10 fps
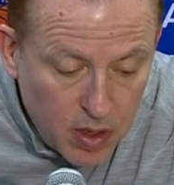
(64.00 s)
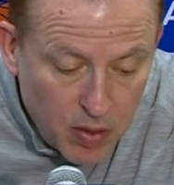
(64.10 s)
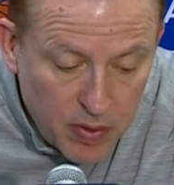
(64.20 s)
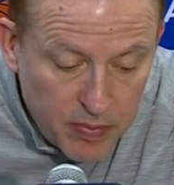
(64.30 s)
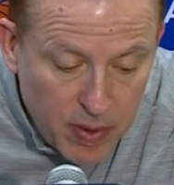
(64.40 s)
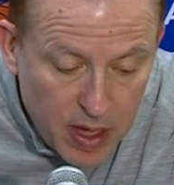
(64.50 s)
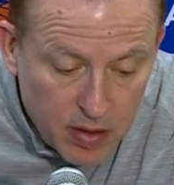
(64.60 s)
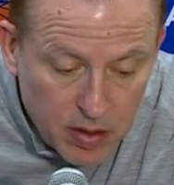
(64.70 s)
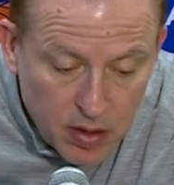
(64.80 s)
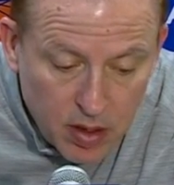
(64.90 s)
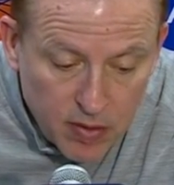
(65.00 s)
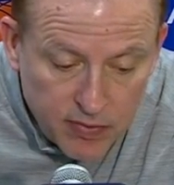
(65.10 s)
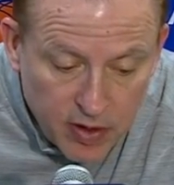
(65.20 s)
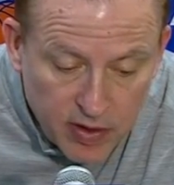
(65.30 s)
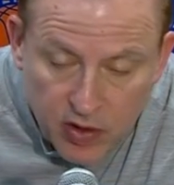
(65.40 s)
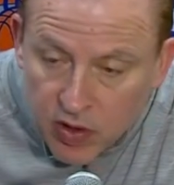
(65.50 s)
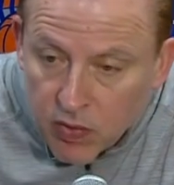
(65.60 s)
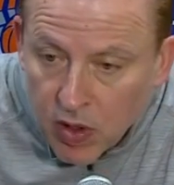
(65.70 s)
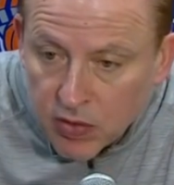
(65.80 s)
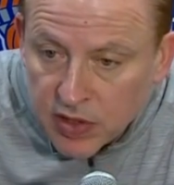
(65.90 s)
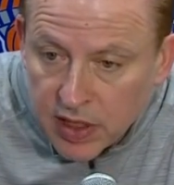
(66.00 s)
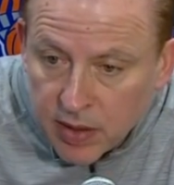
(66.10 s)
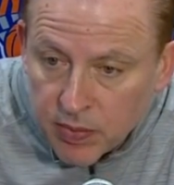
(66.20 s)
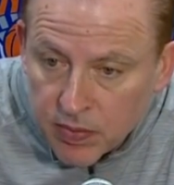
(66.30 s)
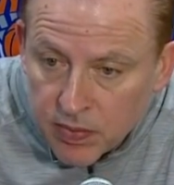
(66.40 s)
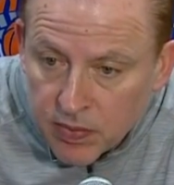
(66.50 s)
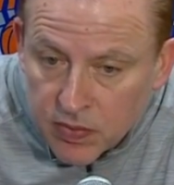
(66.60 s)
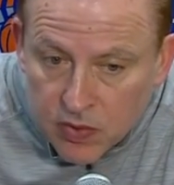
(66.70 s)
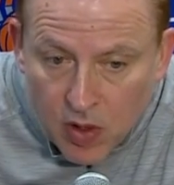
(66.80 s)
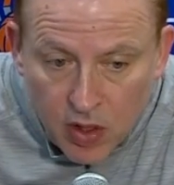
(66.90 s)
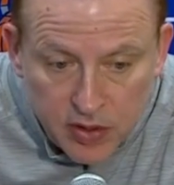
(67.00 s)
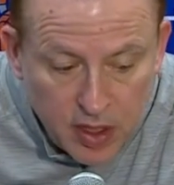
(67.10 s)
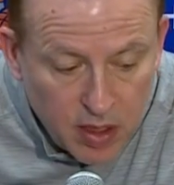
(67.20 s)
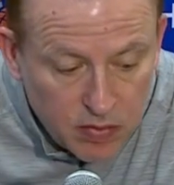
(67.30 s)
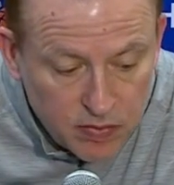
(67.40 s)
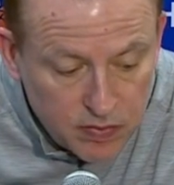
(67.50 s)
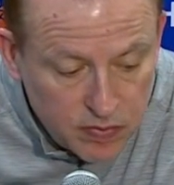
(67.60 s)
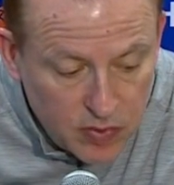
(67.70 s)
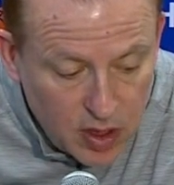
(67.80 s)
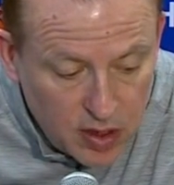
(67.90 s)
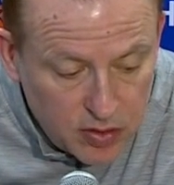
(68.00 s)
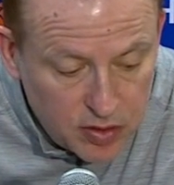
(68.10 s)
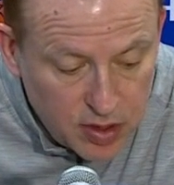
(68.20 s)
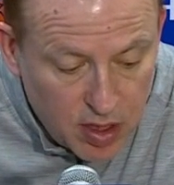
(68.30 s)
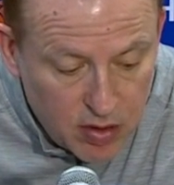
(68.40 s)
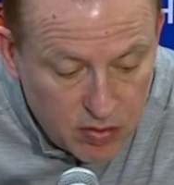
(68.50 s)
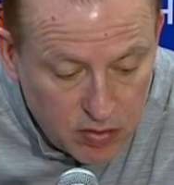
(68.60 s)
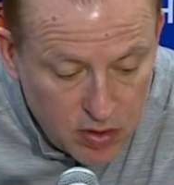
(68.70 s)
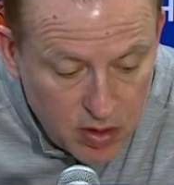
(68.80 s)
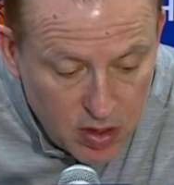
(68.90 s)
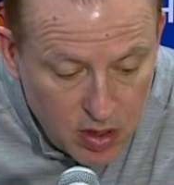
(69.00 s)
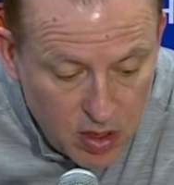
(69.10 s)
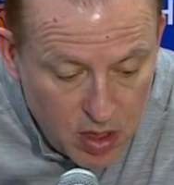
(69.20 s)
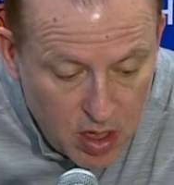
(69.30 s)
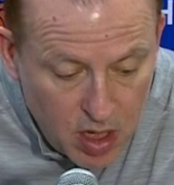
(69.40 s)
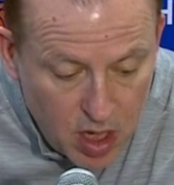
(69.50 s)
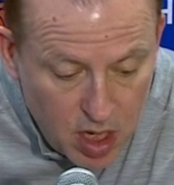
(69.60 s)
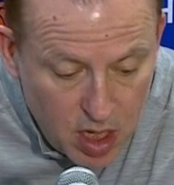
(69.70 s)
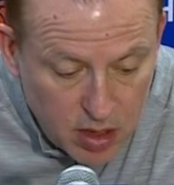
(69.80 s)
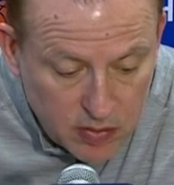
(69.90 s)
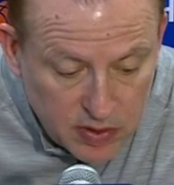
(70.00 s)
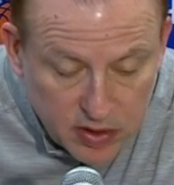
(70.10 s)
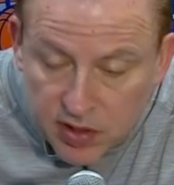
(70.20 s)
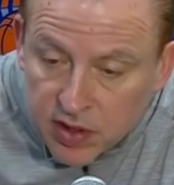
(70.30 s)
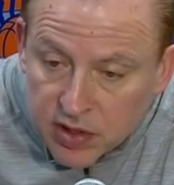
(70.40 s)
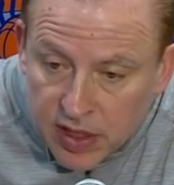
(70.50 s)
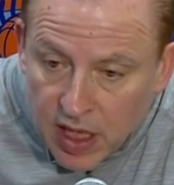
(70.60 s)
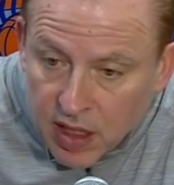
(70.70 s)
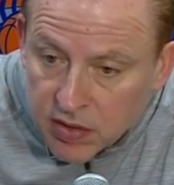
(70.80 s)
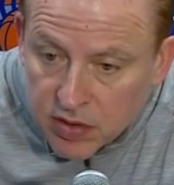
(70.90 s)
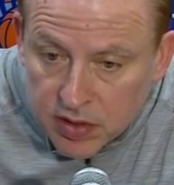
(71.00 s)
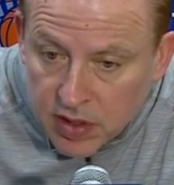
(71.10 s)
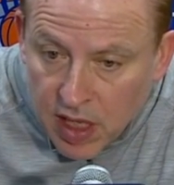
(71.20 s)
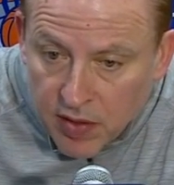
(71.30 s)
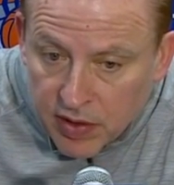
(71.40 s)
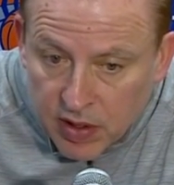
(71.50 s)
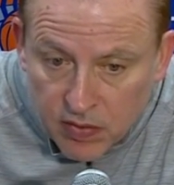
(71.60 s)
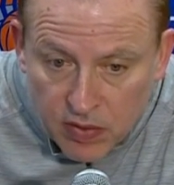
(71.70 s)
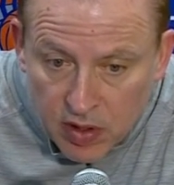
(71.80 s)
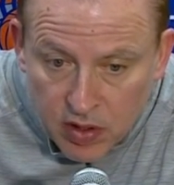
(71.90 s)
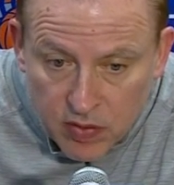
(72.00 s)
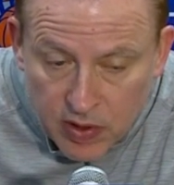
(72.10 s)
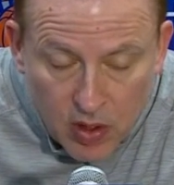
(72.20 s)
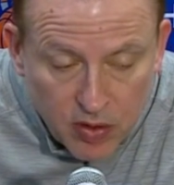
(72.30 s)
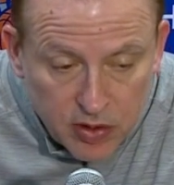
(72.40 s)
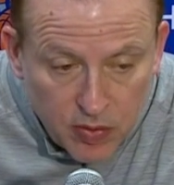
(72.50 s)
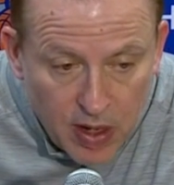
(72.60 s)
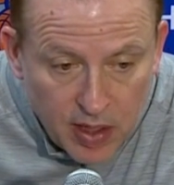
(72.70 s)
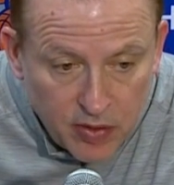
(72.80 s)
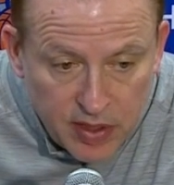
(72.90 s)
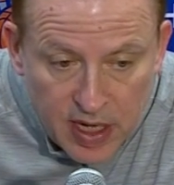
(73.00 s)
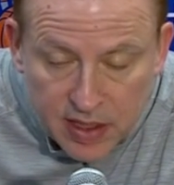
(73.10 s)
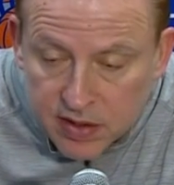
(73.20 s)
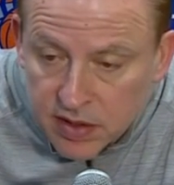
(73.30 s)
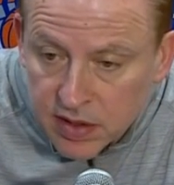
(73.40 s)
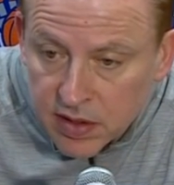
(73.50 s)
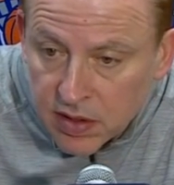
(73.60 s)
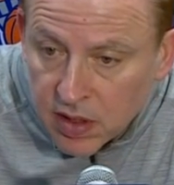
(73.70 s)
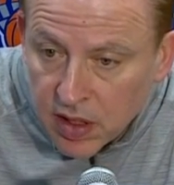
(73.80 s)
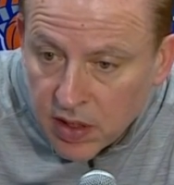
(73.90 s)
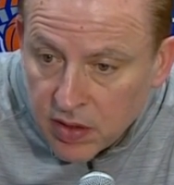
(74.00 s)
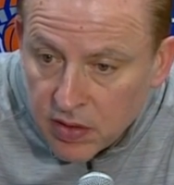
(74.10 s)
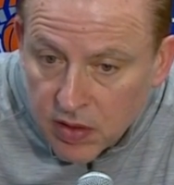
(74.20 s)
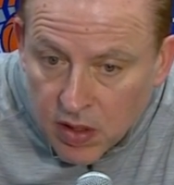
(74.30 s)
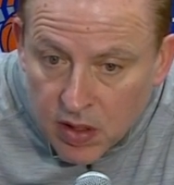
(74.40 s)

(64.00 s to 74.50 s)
you know, we've been a very good road team all year, and so uh, this is a challenge. And now we, we, we go to Toronto next, and